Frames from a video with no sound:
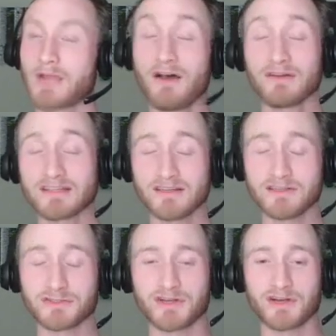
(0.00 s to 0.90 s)
Oh, that's an
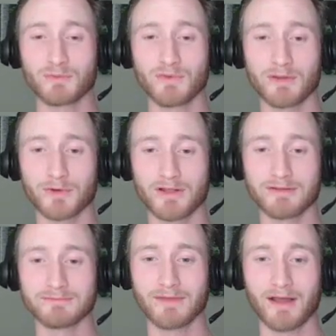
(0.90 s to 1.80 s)
interesting way to put
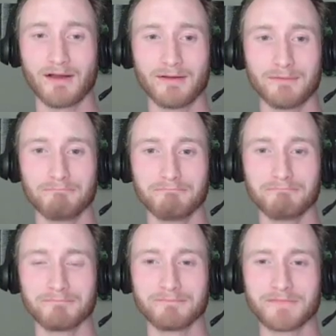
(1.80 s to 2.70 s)
it. Um,
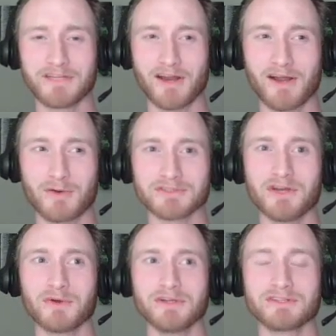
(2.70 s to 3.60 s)
I always
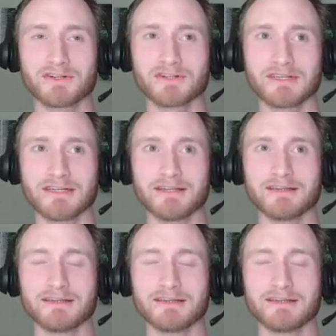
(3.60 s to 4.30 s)
know internally.